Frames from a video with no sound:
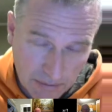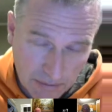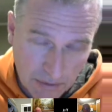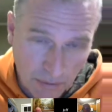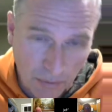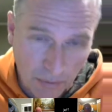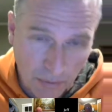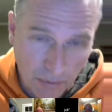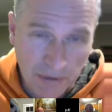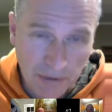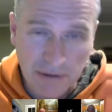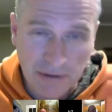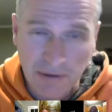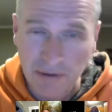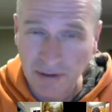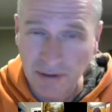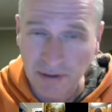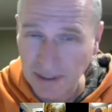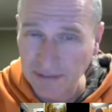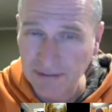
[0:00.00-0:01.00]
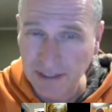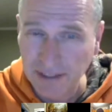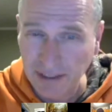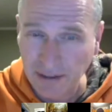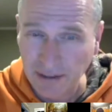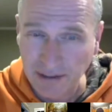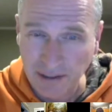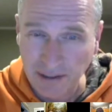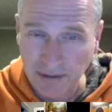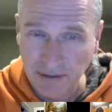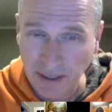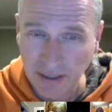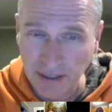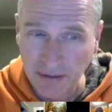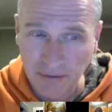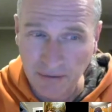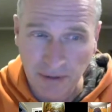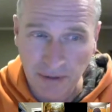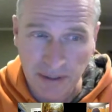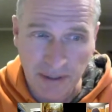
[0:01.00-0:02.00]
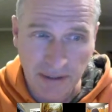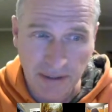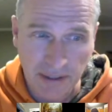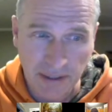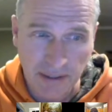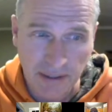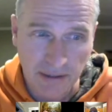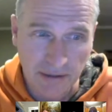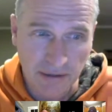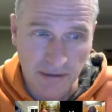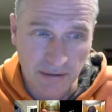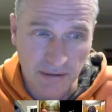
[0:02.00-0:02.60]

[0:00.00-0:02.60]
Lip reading: So we're do the left tail then, right? Wouldn't you think?